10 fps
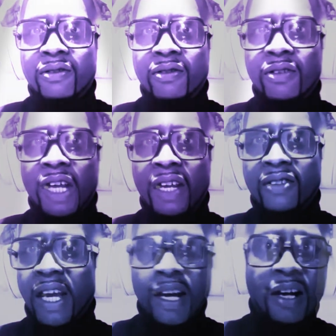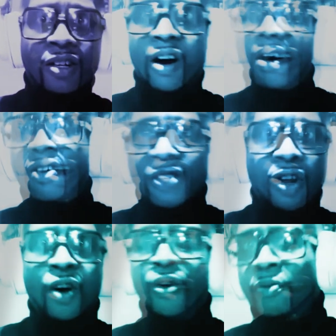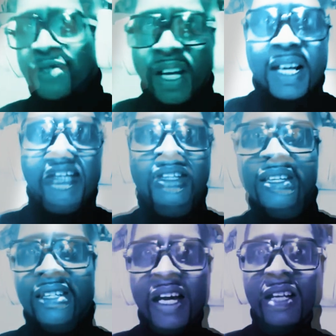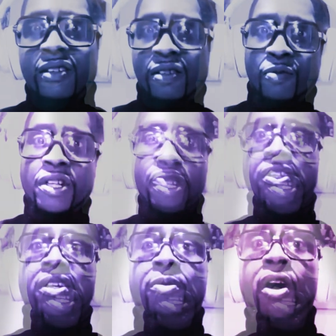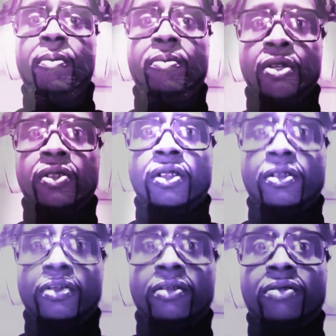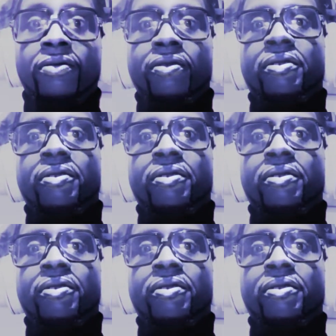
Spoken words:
and they got cars and homes and they got this, and we live in an apartment building. It's